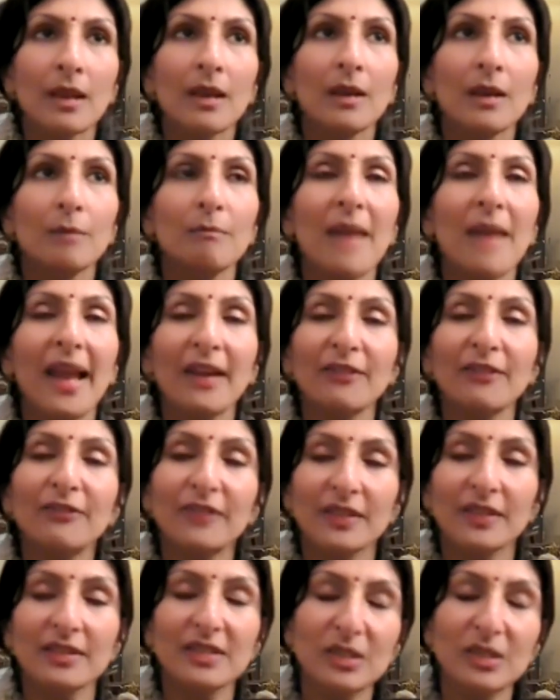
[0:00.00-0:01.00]
may
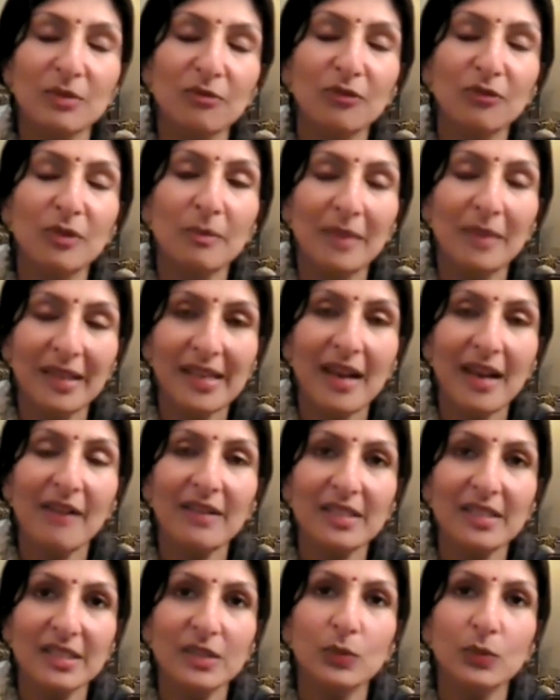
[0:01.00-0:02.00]
feel some
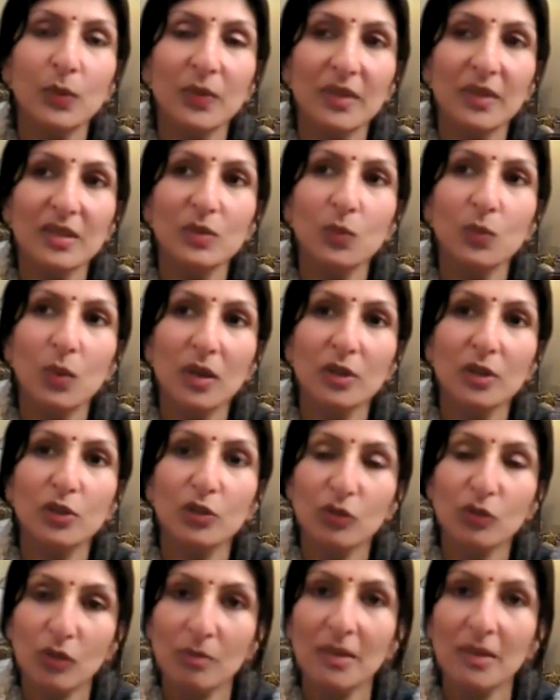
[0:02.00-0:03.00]
familiarity with this word
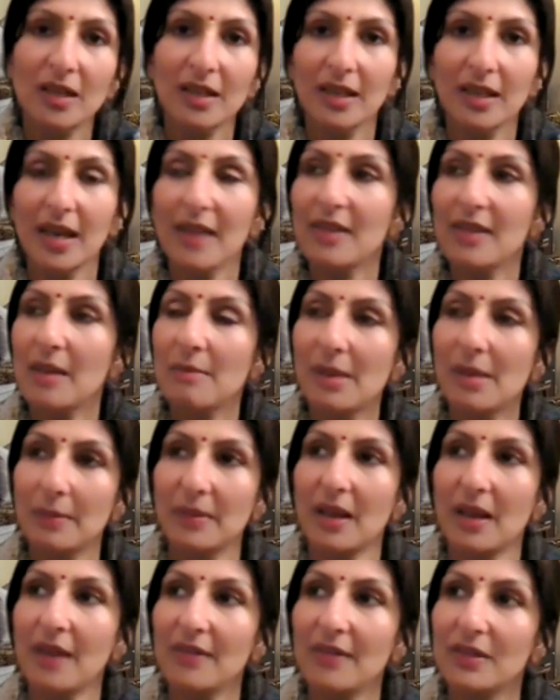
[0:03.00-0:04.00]
trauma, and there may
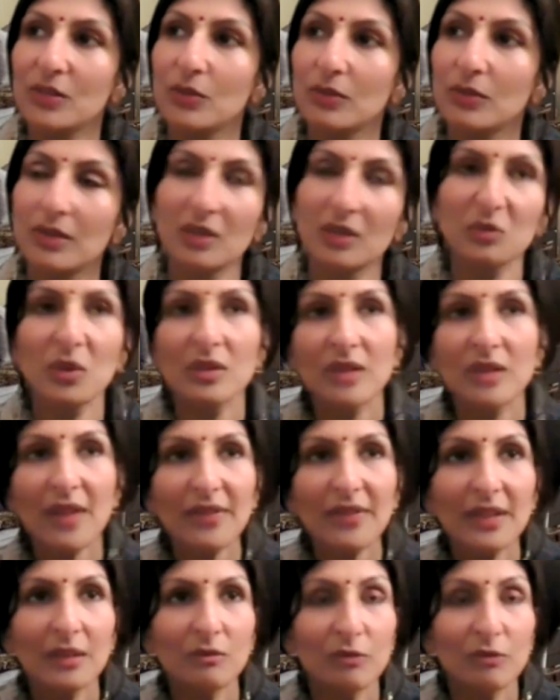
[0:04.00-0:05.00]
be others who think, well,
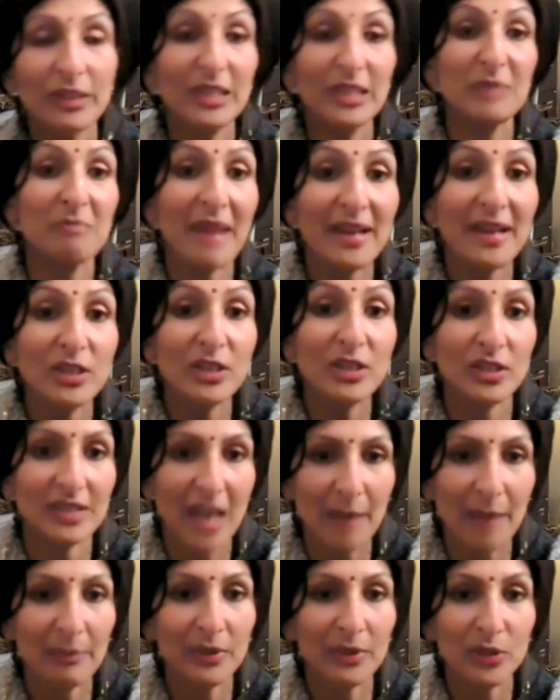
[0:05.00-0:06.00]
nothing really major has
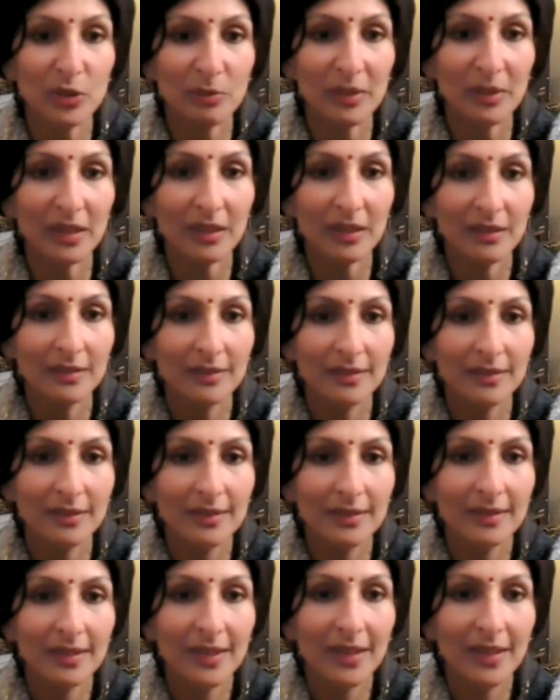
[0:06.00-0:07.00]
happened to me.
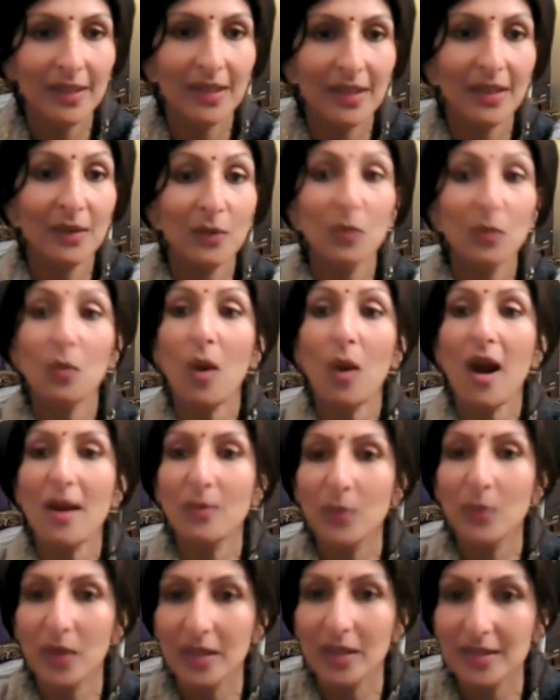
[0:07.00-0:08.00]
Why
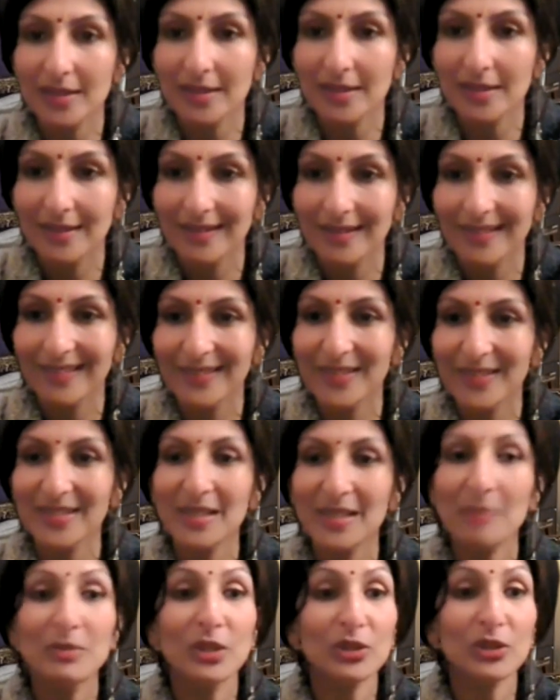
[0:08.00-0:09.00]
would the
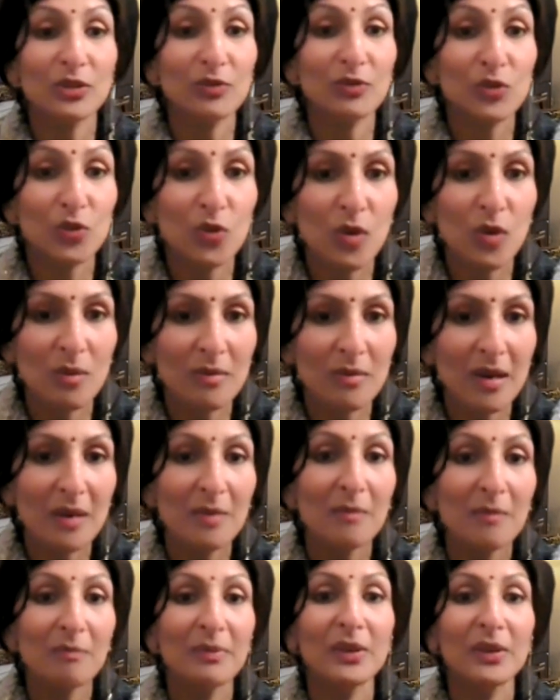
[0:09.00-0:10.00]
subject of trauma
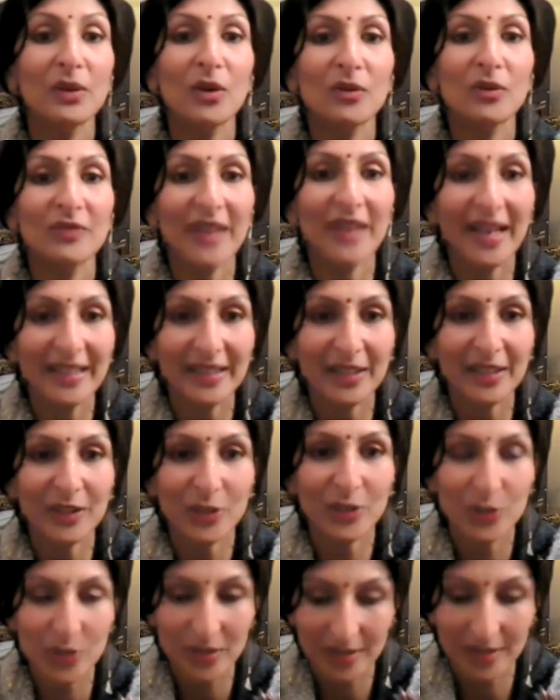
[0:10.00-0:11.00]
be of any
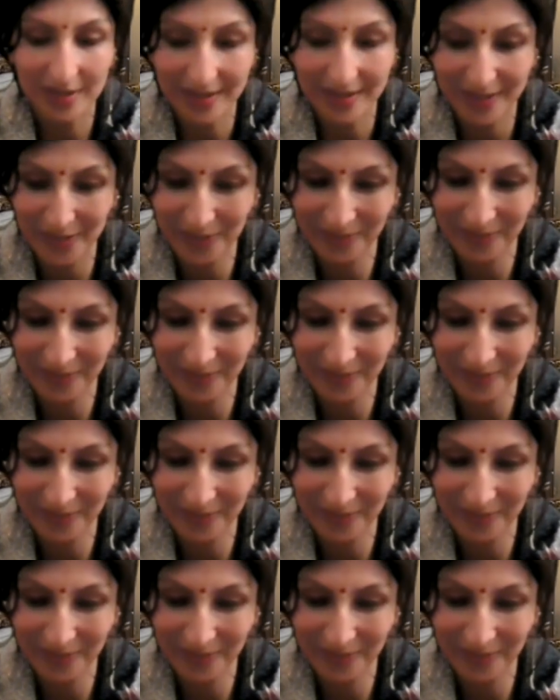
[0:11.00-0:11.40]
interest?